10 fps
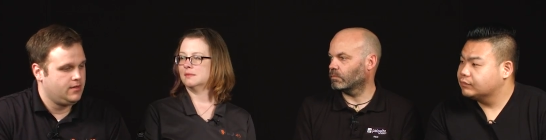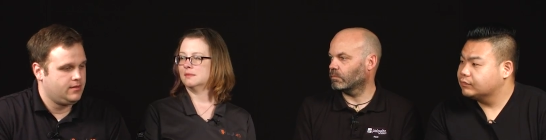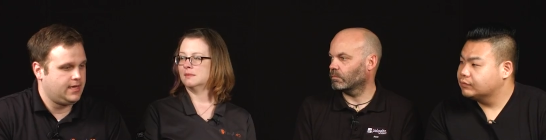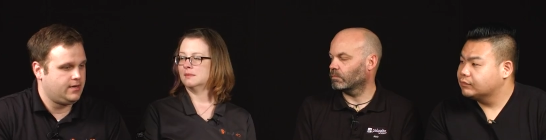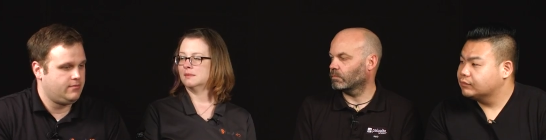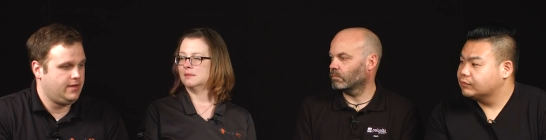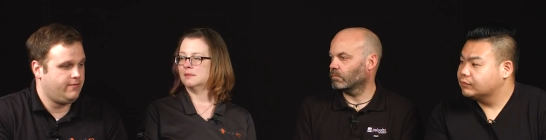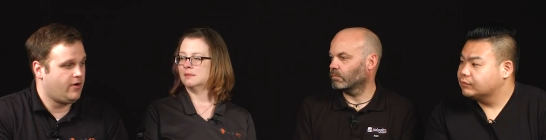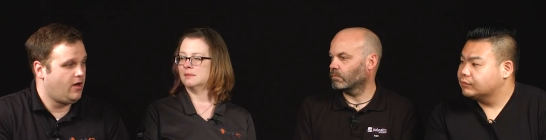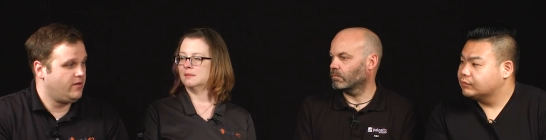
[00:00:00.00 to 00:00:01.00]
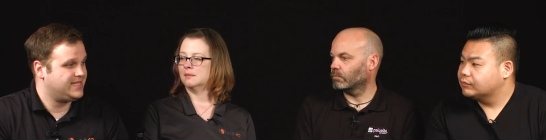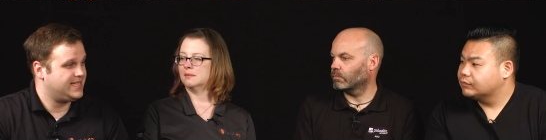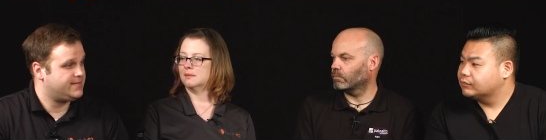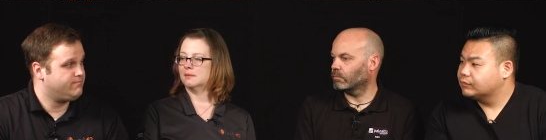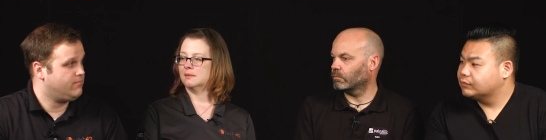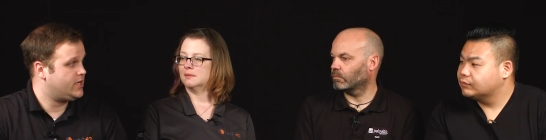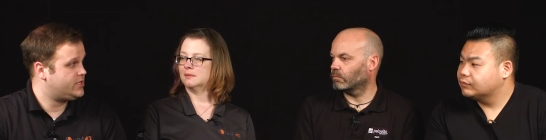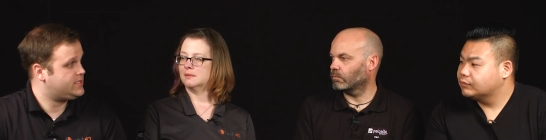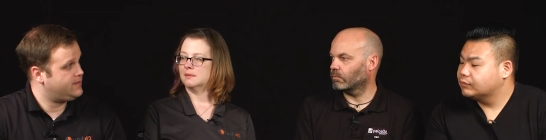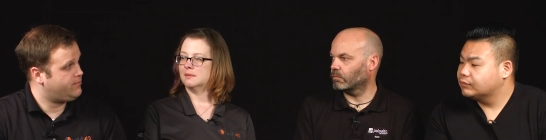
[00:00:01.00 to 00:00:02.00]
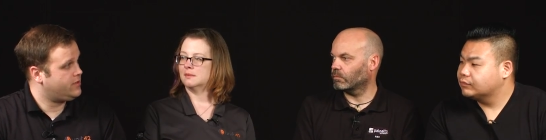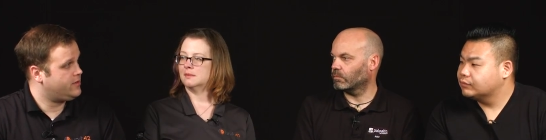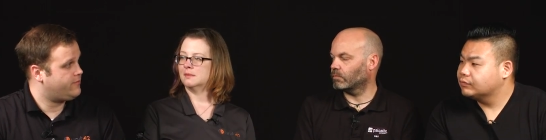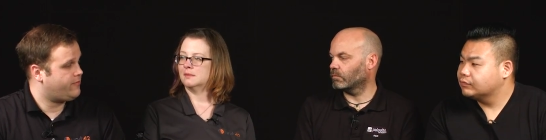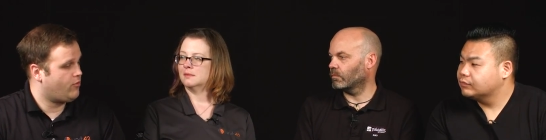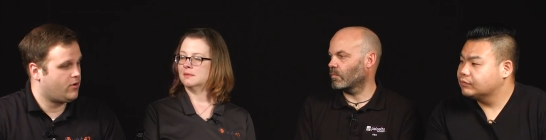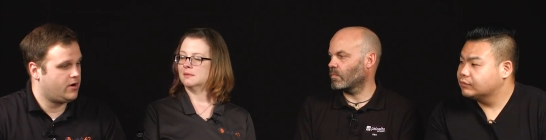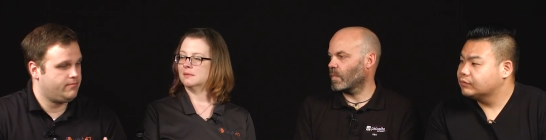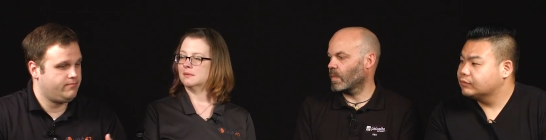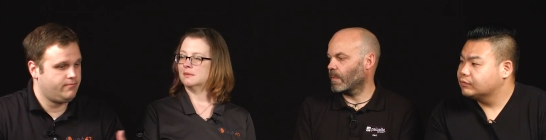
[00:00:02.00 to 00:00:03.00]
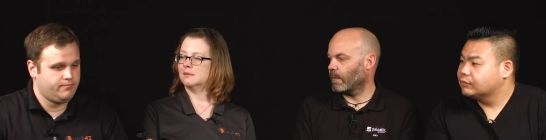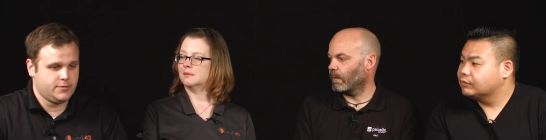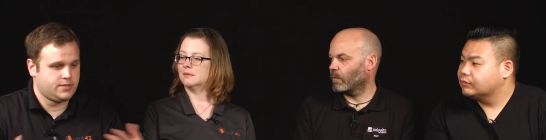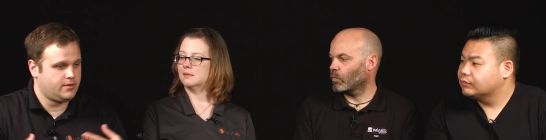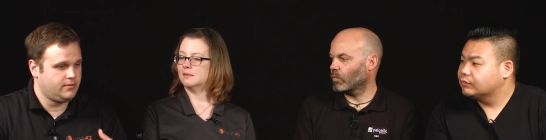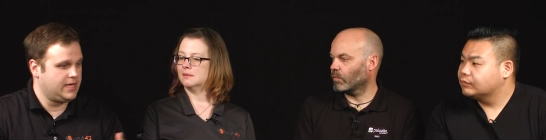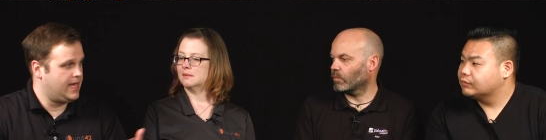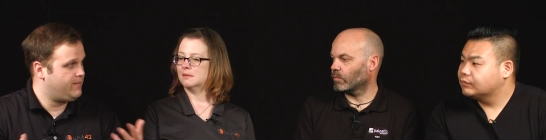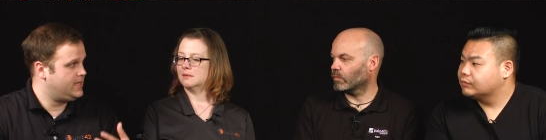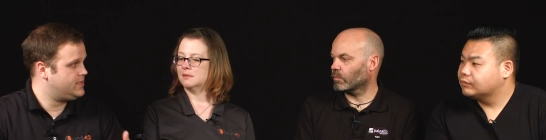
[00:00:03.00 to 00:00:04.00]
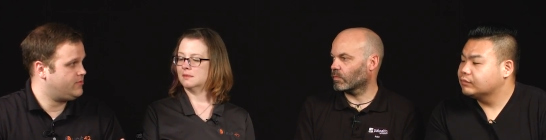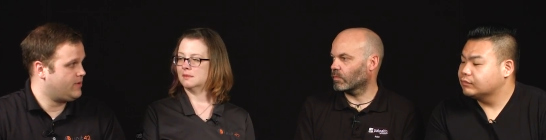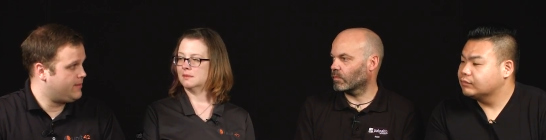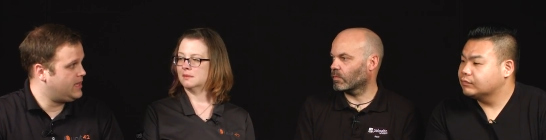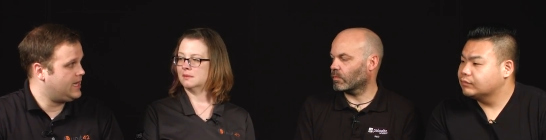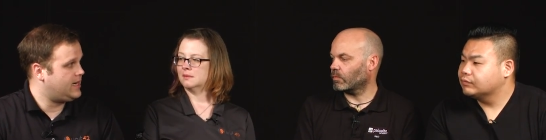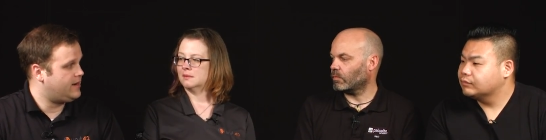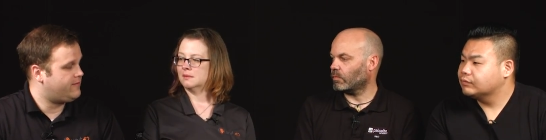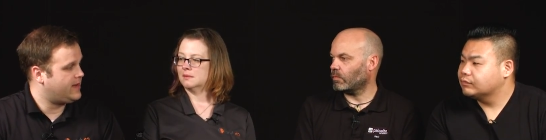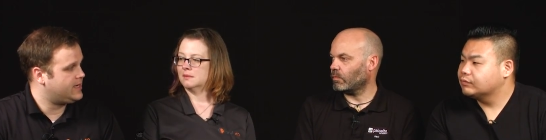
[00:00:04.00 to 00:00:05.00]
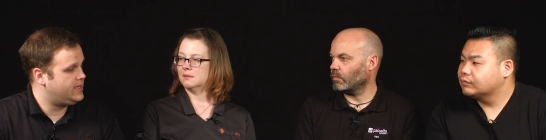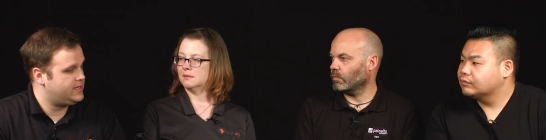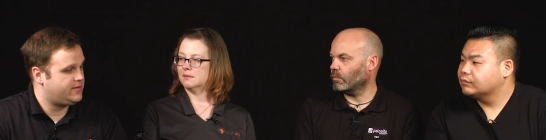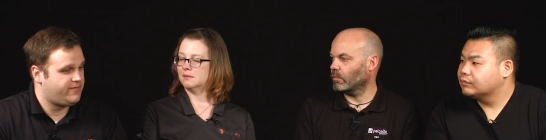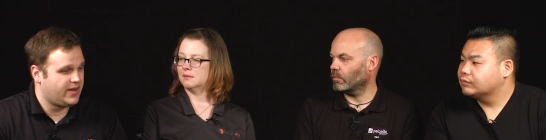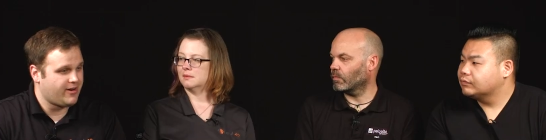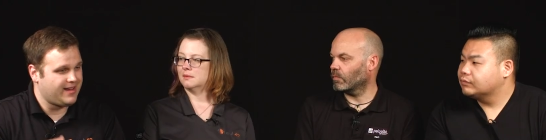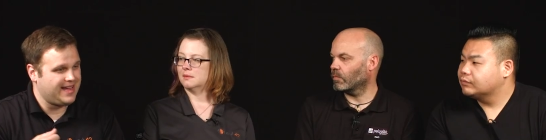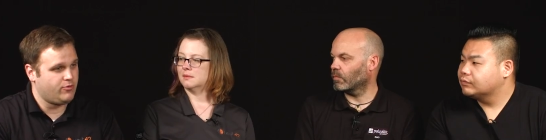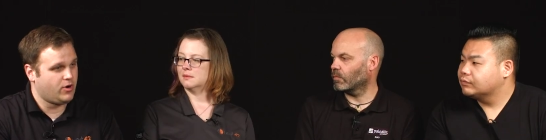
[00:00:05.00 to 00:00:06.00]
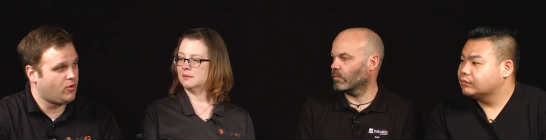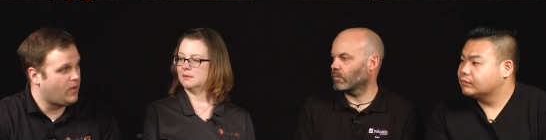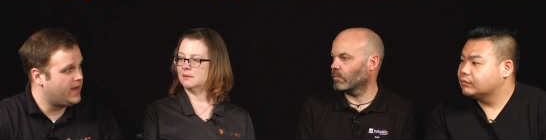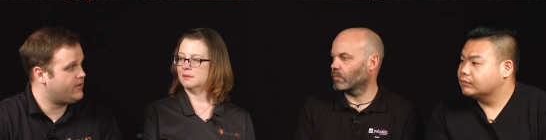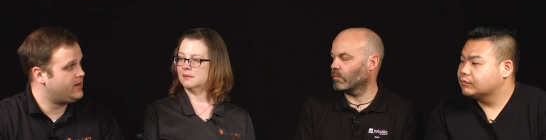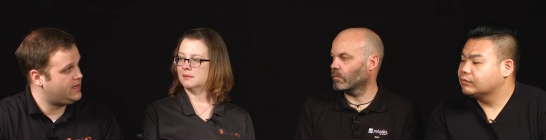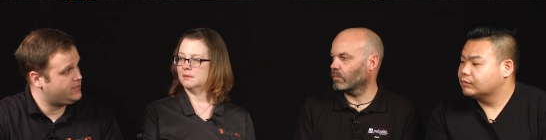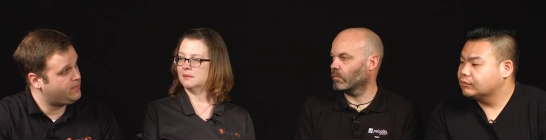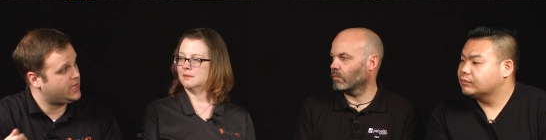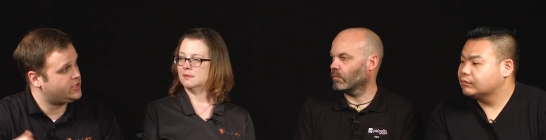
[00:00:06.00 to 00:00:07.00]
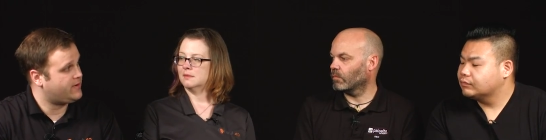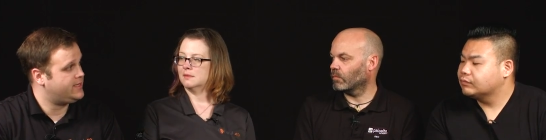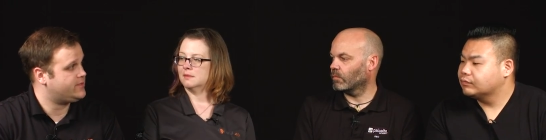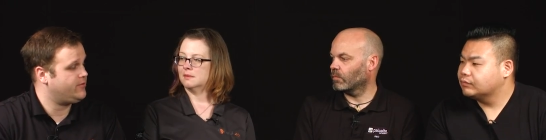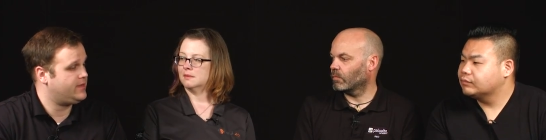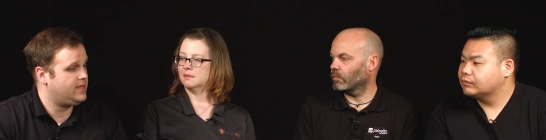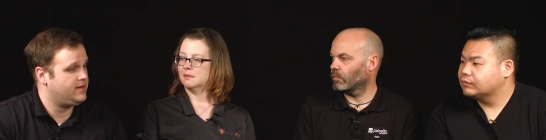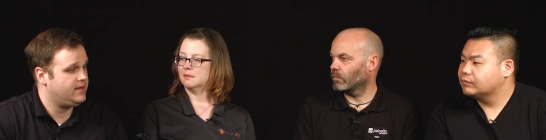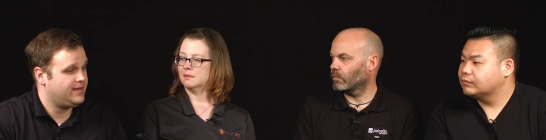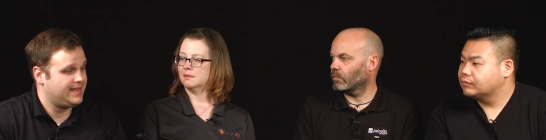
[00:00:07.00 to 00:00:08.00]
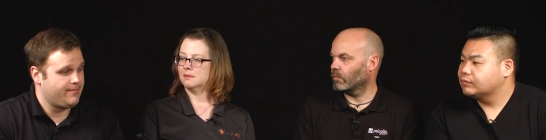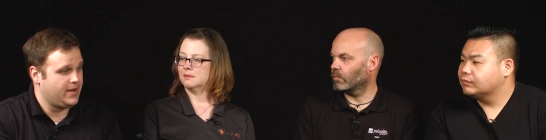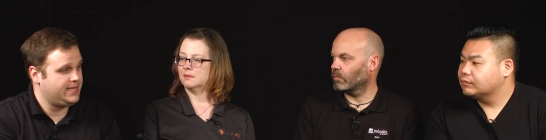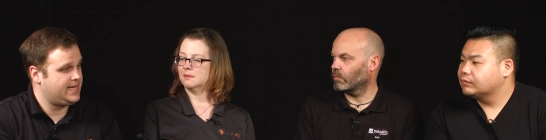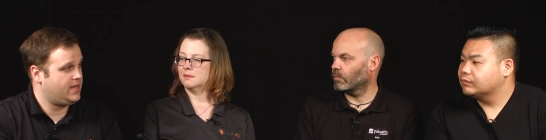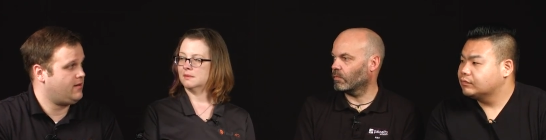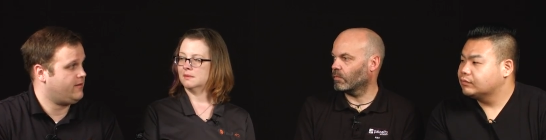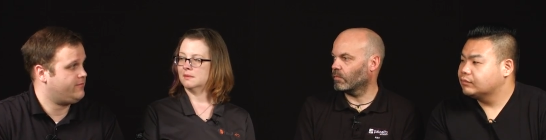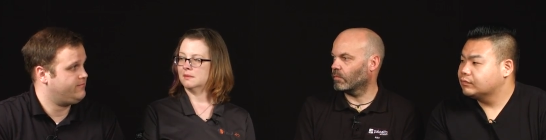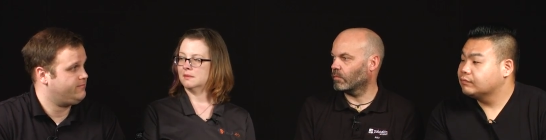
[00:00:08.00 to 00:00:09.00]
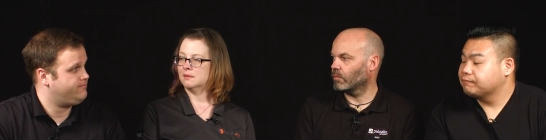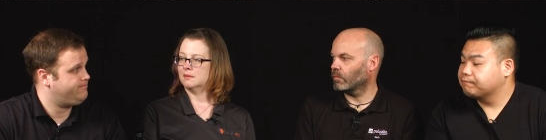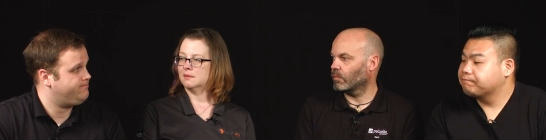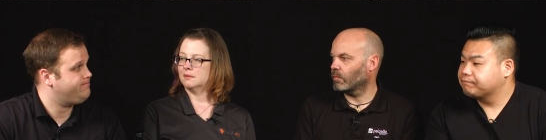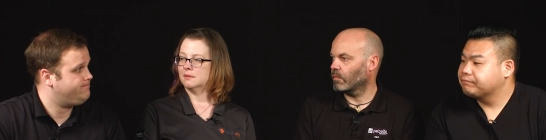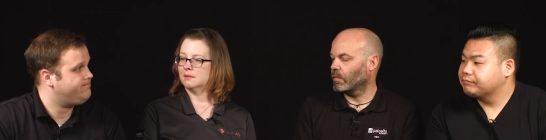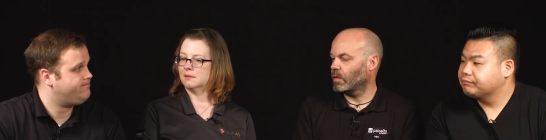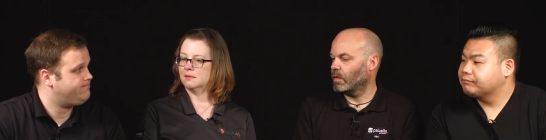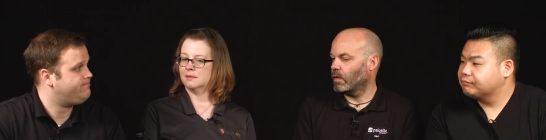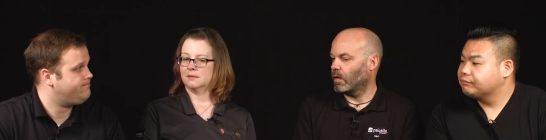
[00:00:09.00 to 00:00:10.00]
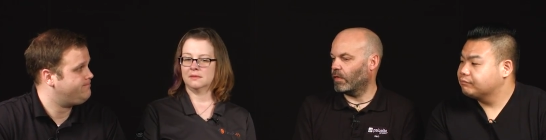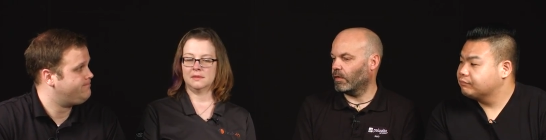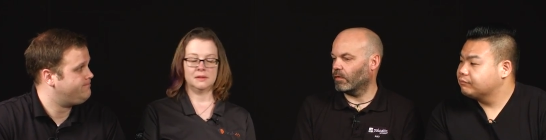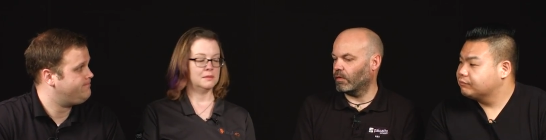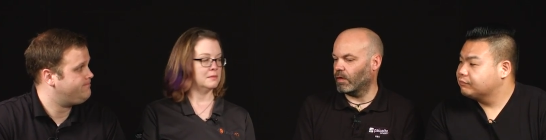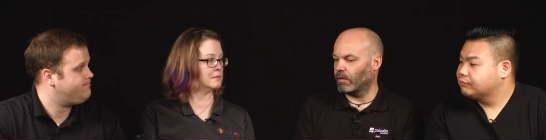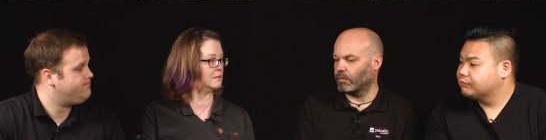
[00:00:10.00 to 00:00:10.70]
Speaker 1: that evolves and is much simpler for just laymen who might be getting infected to figure out how to acquire it and make a transfer with it, that might take off.
Speaker 2: I think that uh,